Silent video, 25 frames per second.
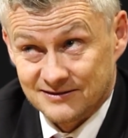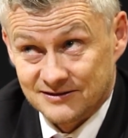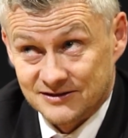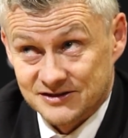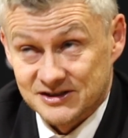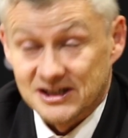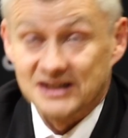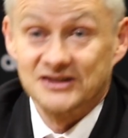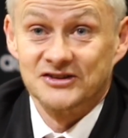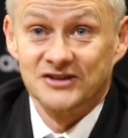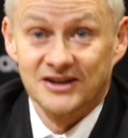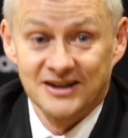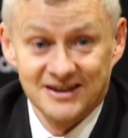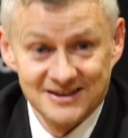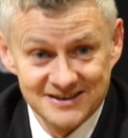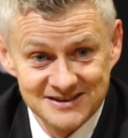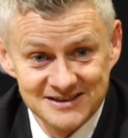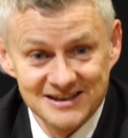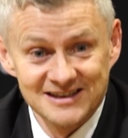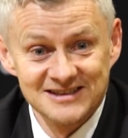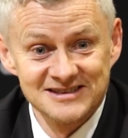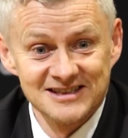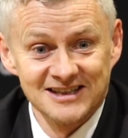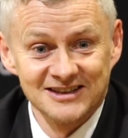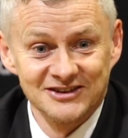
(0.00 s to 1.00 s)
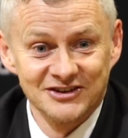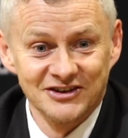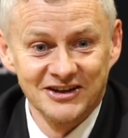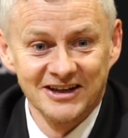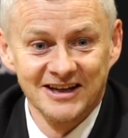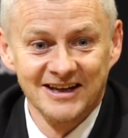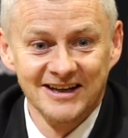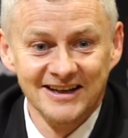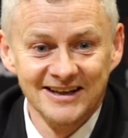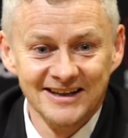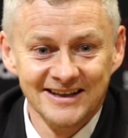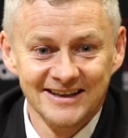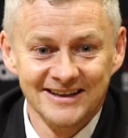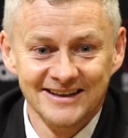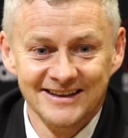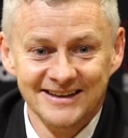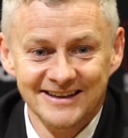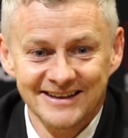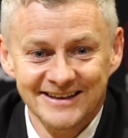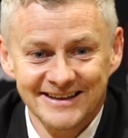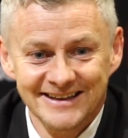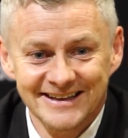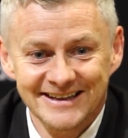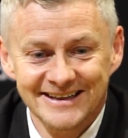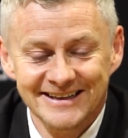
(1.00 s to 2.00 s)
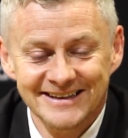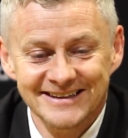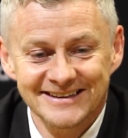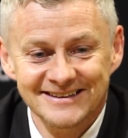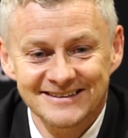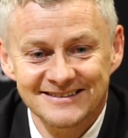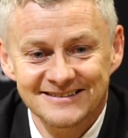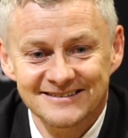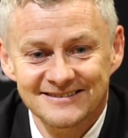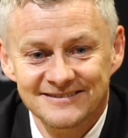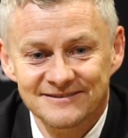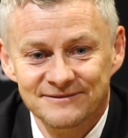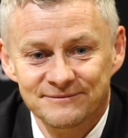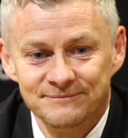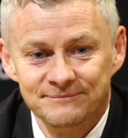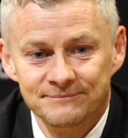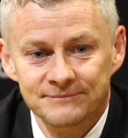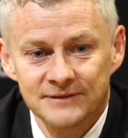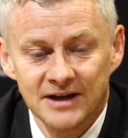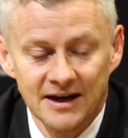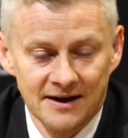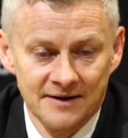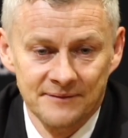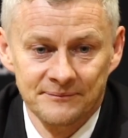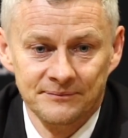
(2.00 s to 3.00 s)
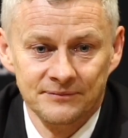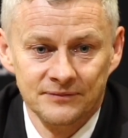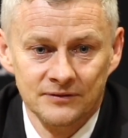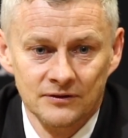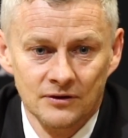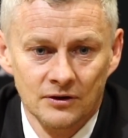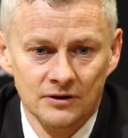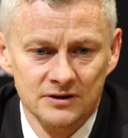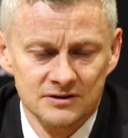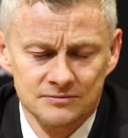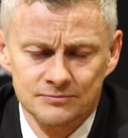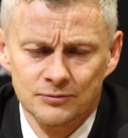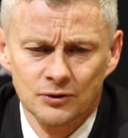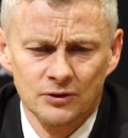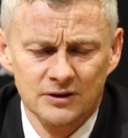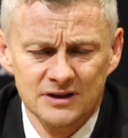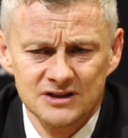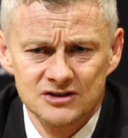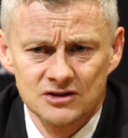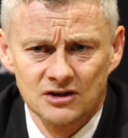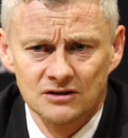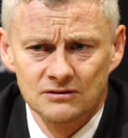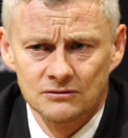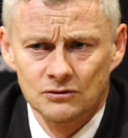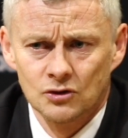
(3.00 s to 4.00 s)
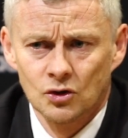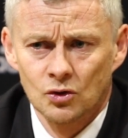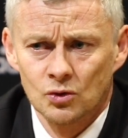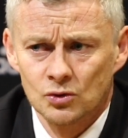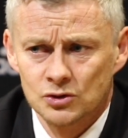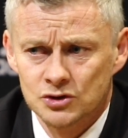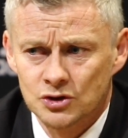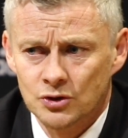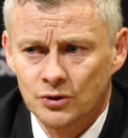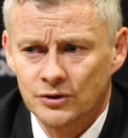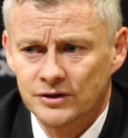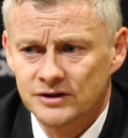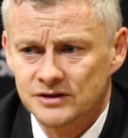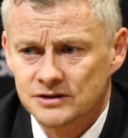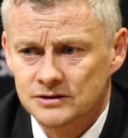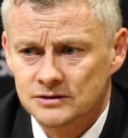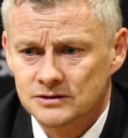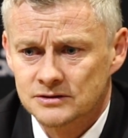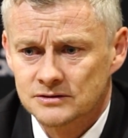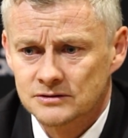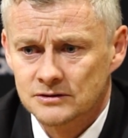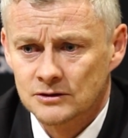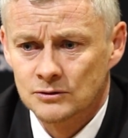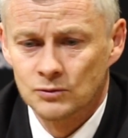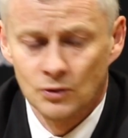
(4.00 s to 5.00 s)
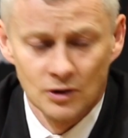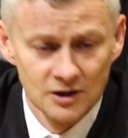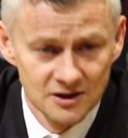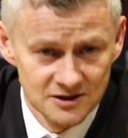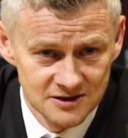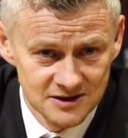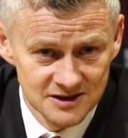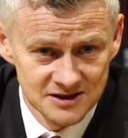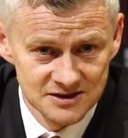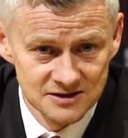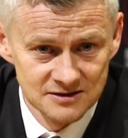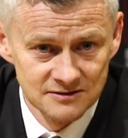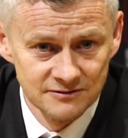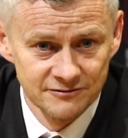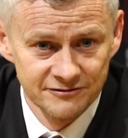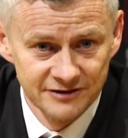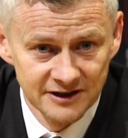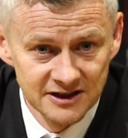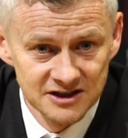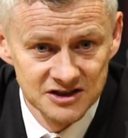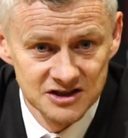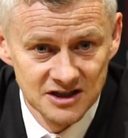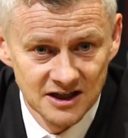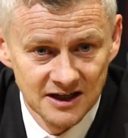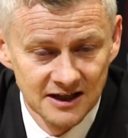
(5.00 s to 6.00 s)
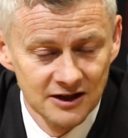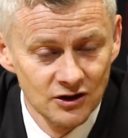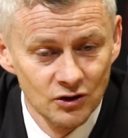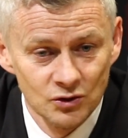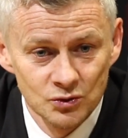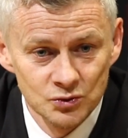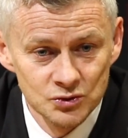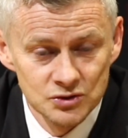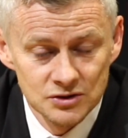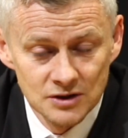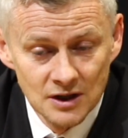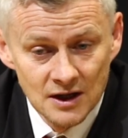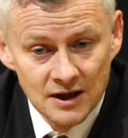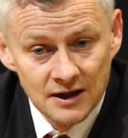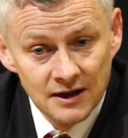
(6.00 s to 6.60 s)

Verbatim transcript: Saturday, still Saturday. Goal scorer's instinct. Yeah, oh, but he's got goal scorer's qualities, finishing. He knows